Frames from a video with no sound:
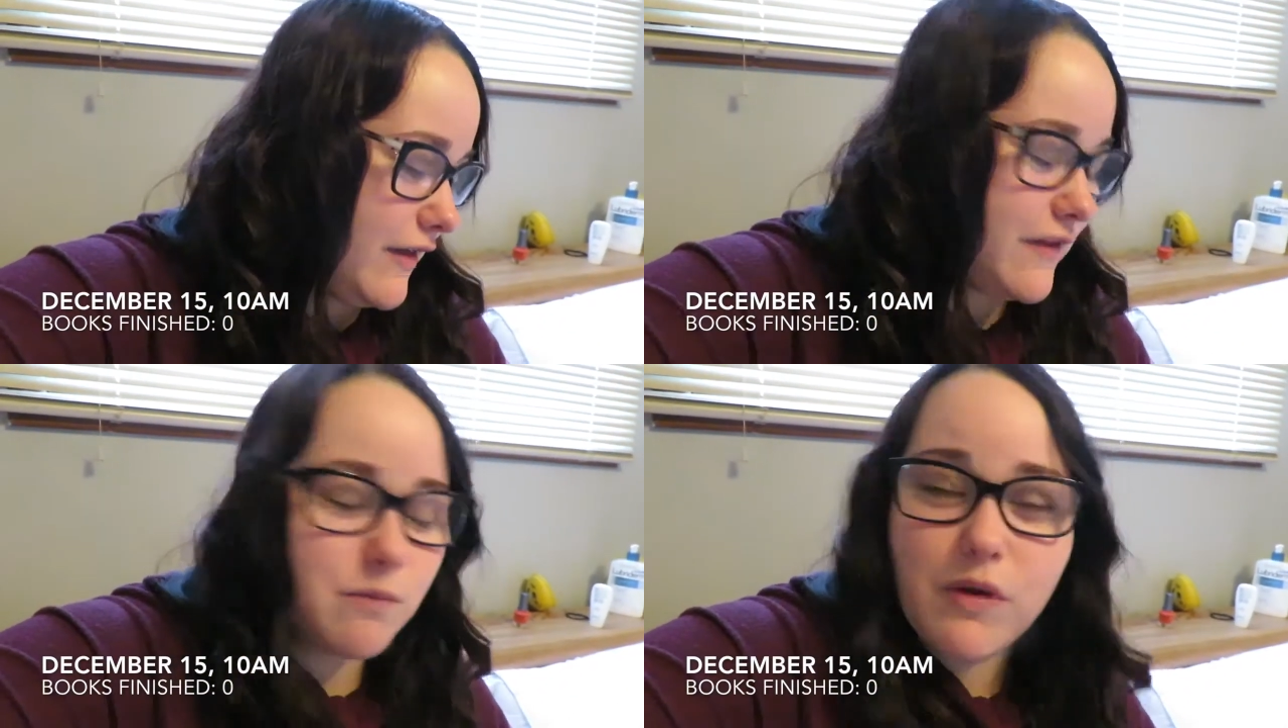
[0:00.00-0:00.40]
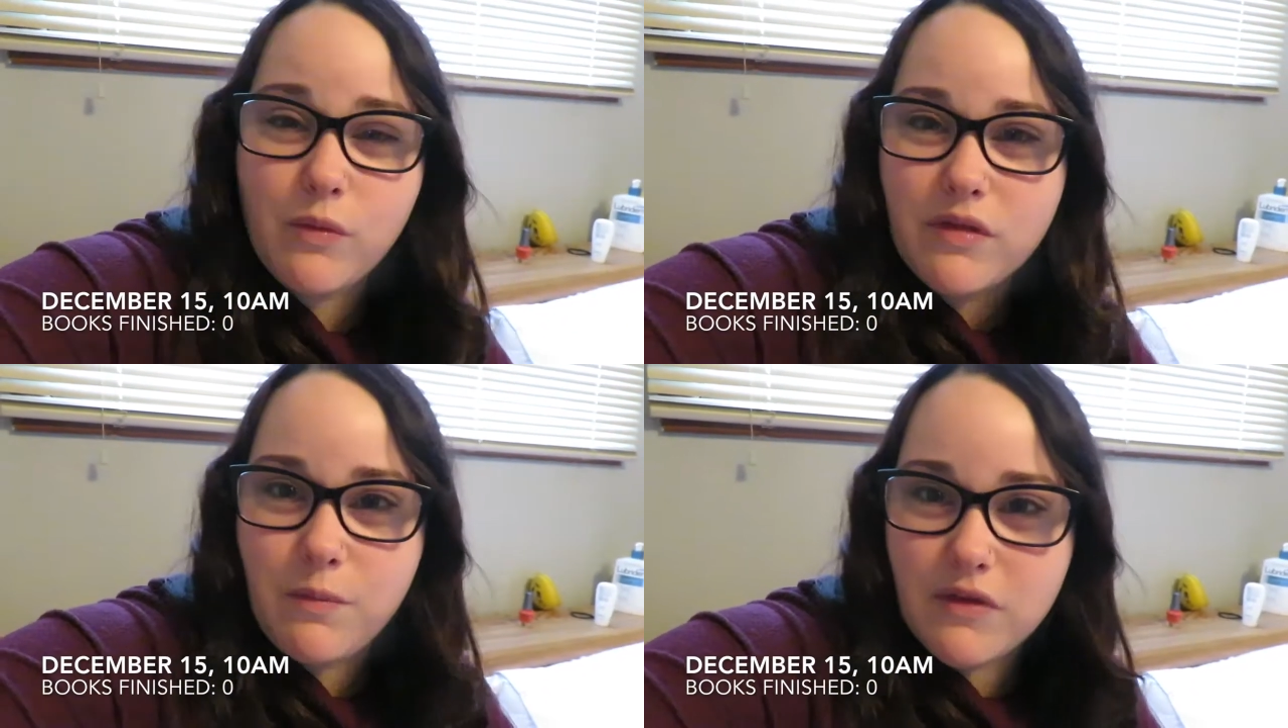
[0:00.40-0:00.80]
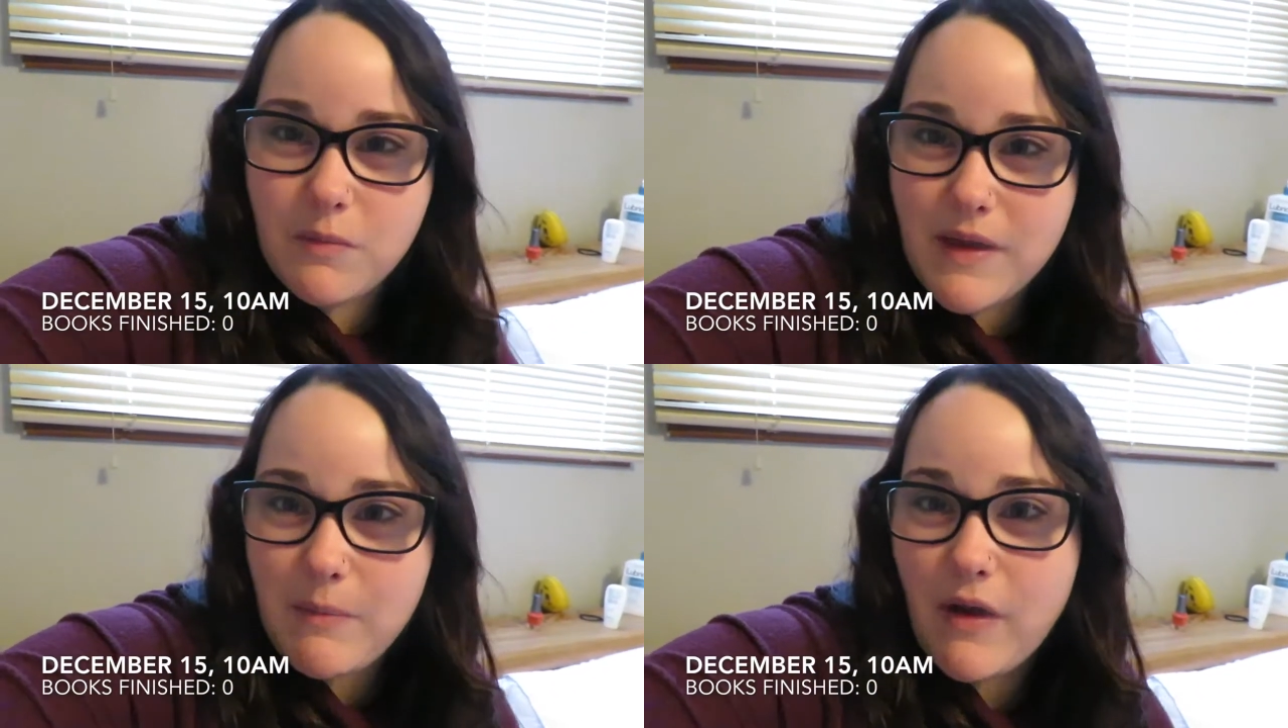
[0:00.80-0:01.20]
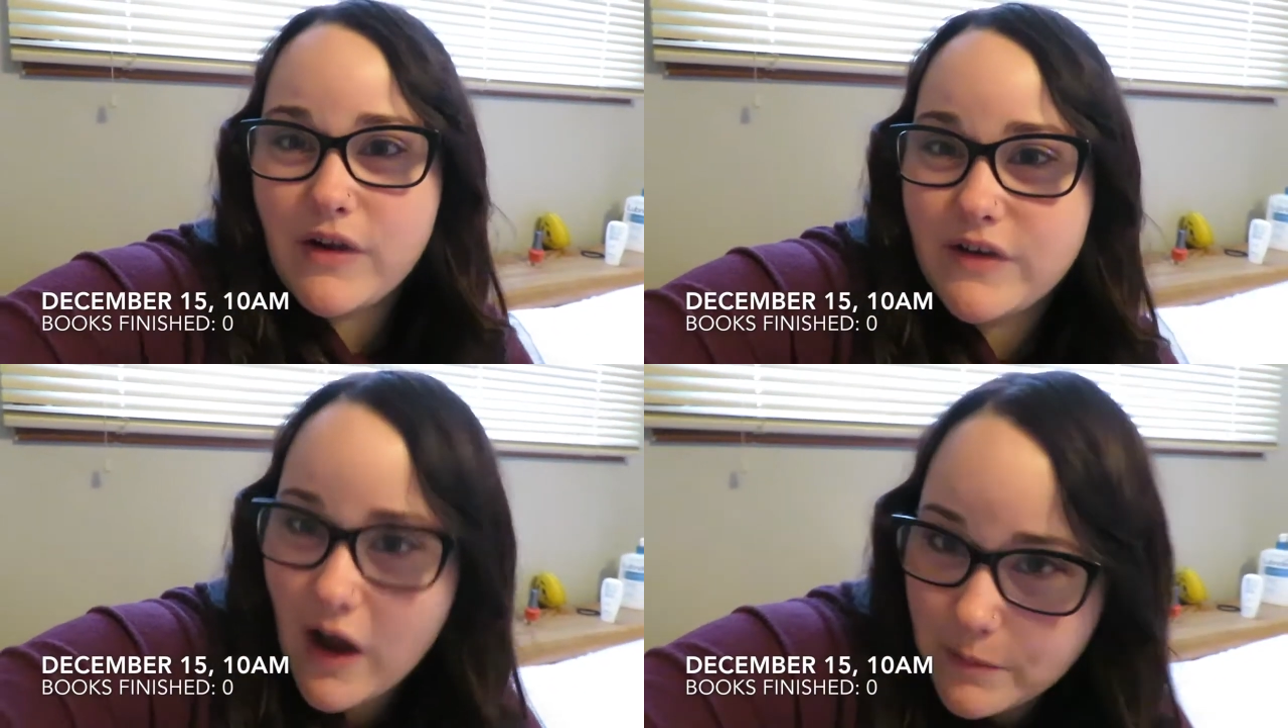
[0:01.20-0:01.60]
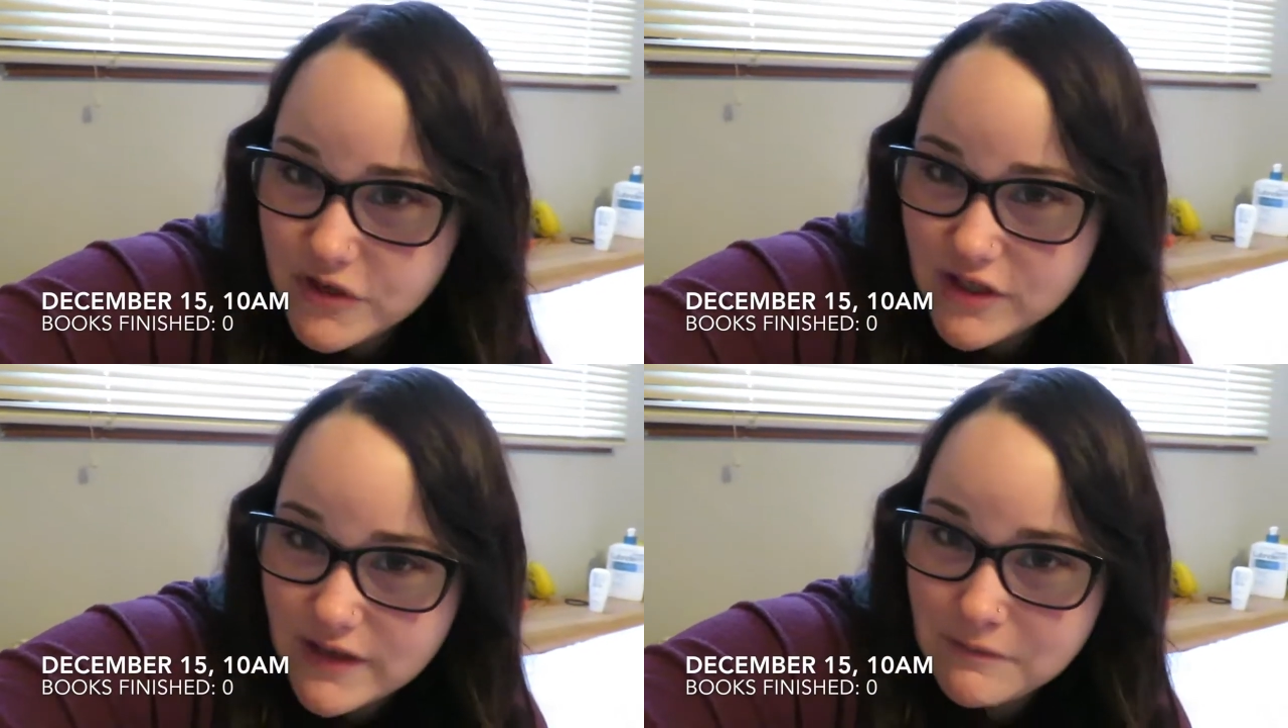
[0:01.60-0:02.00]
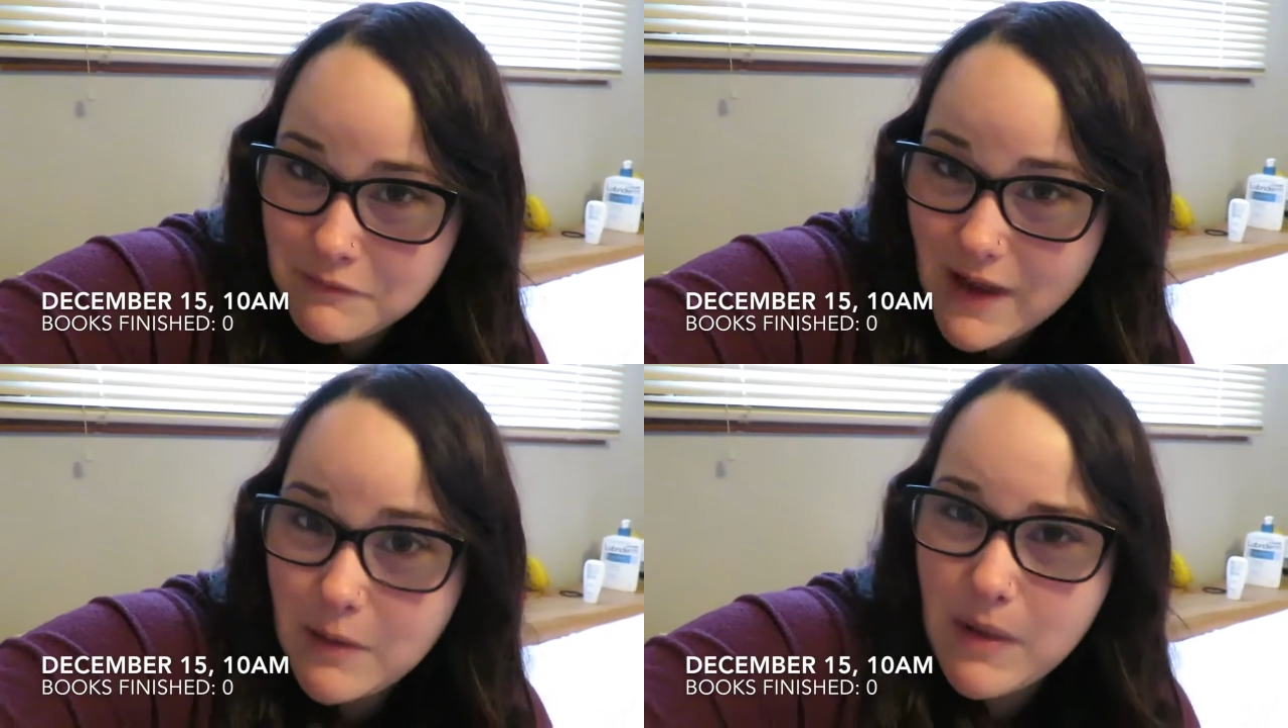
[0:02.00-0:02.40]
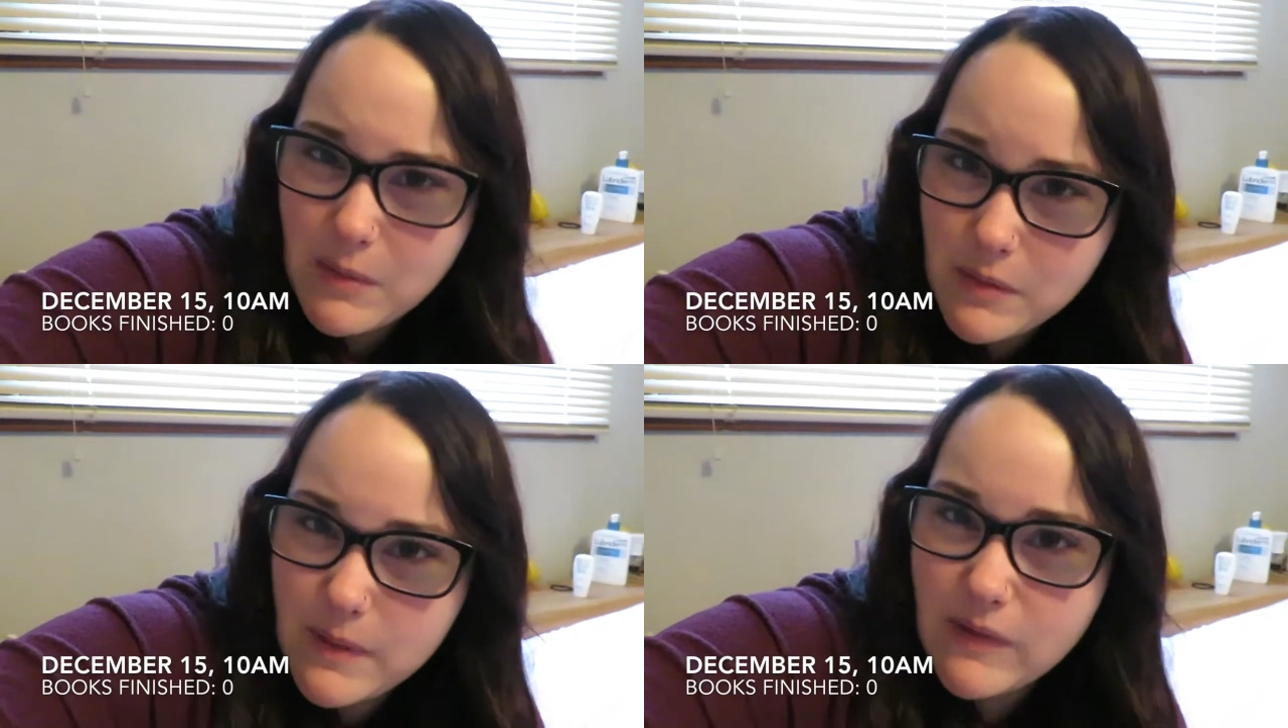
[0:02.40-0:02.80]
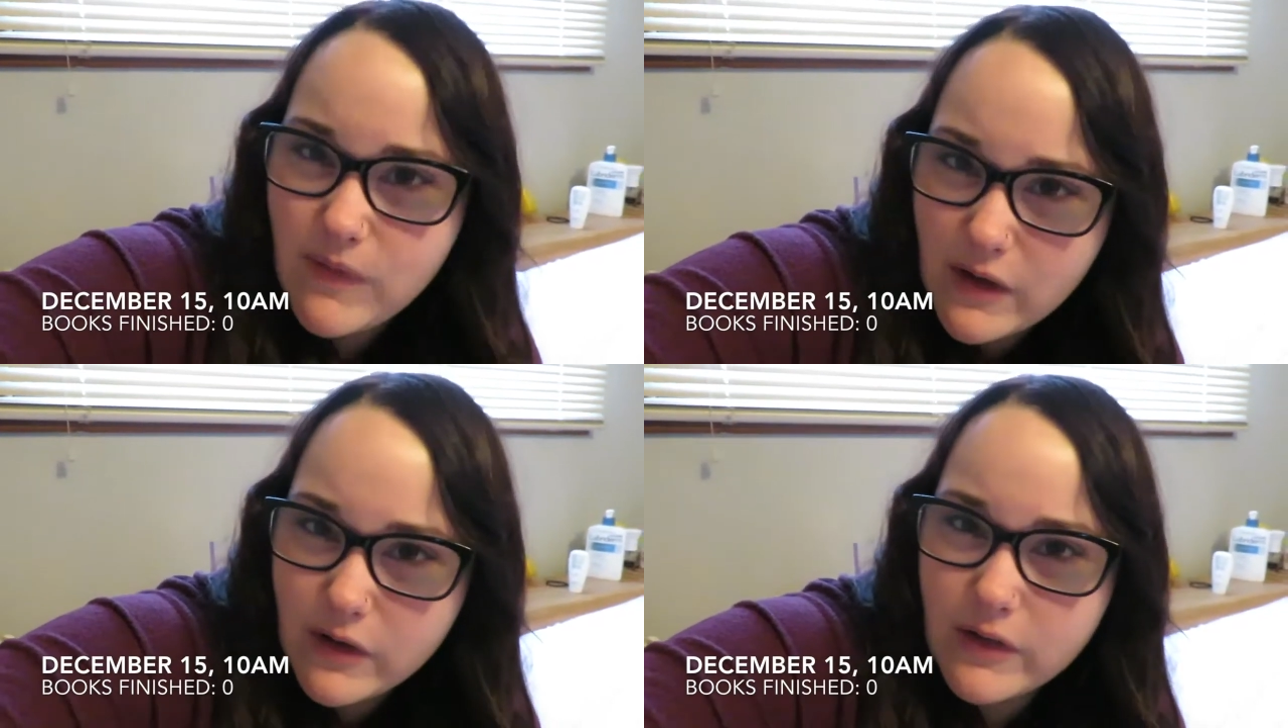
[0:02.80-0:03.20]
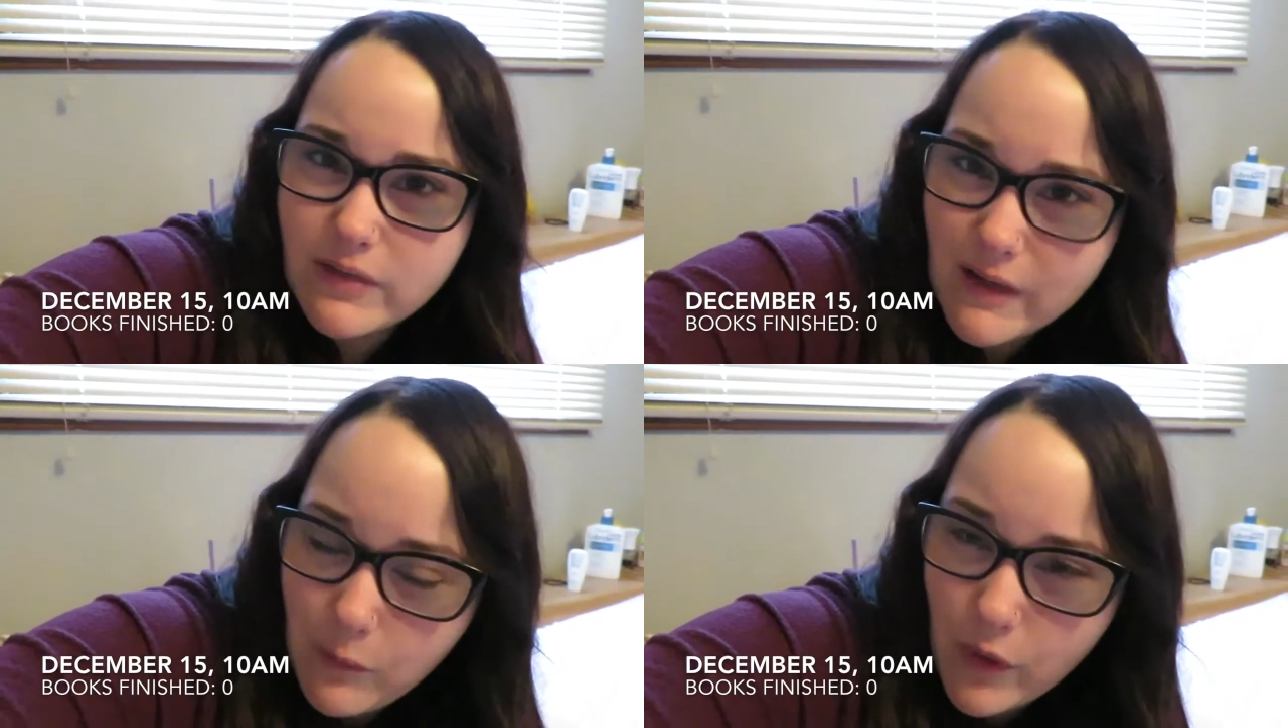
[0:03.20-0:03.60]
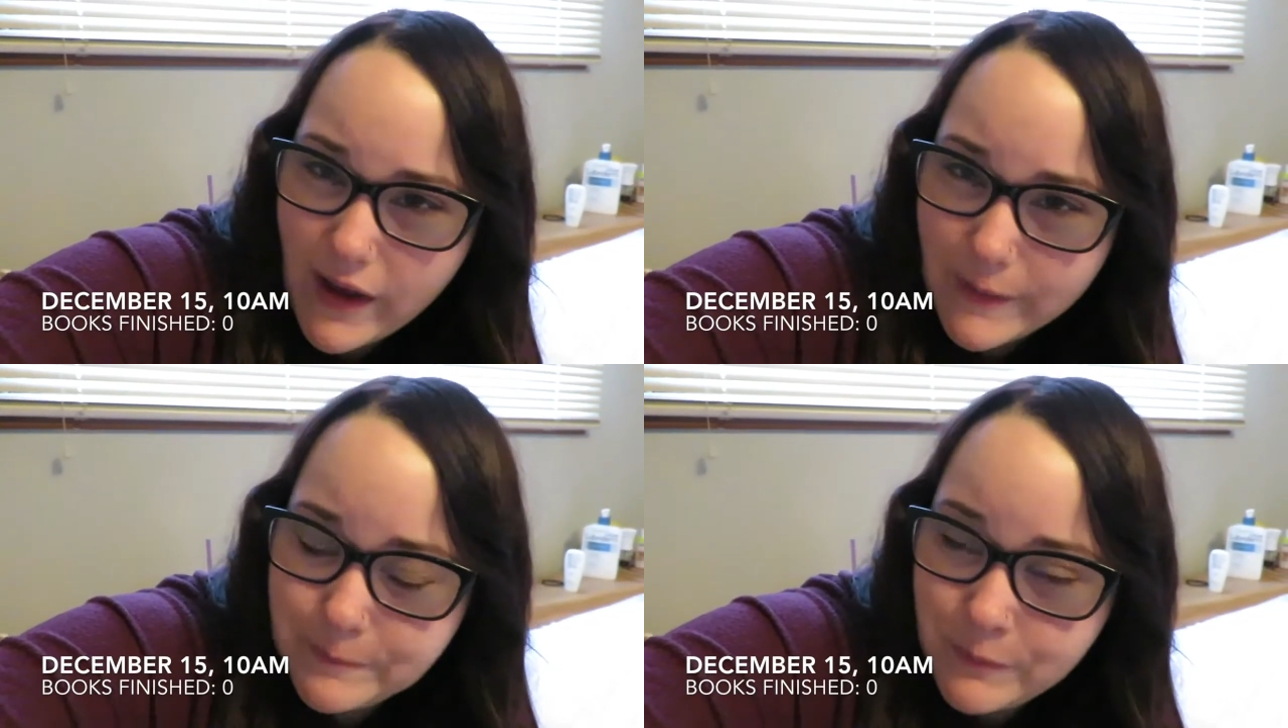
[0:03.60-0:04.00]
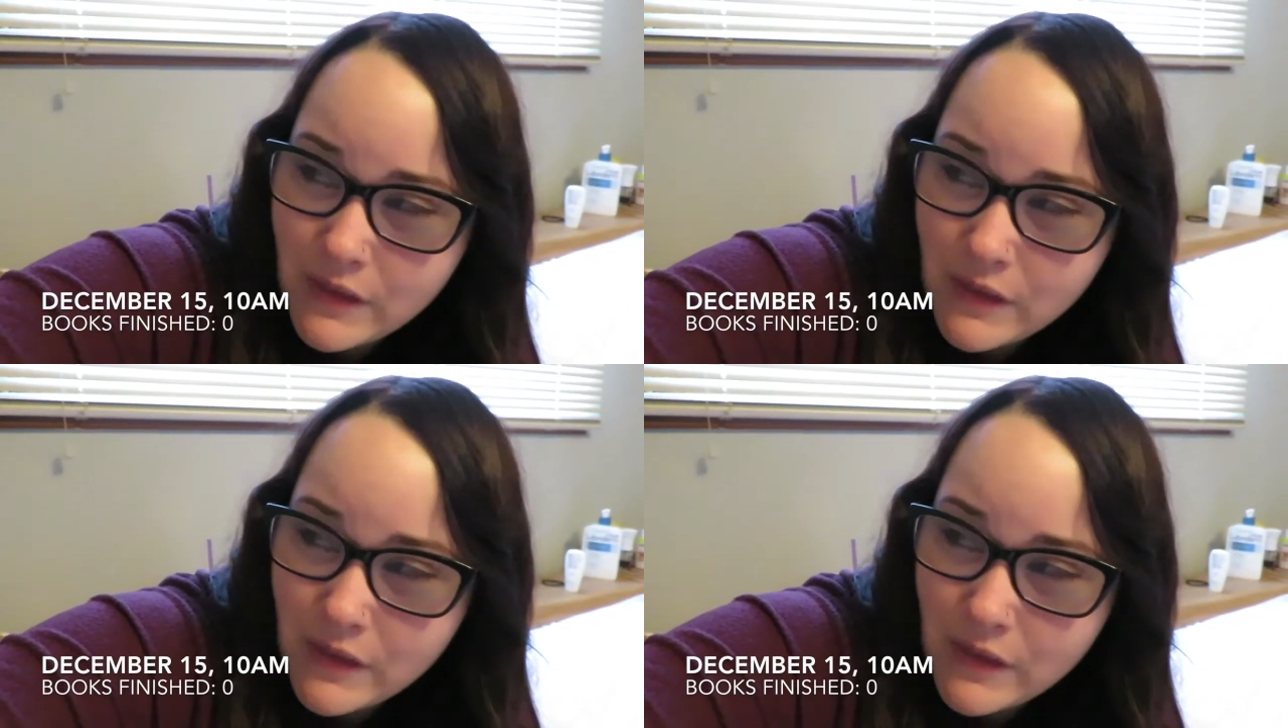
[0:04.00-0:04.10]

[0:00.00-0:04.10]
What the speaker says: This book was supposed to be about adoption and a baby being found on a subway,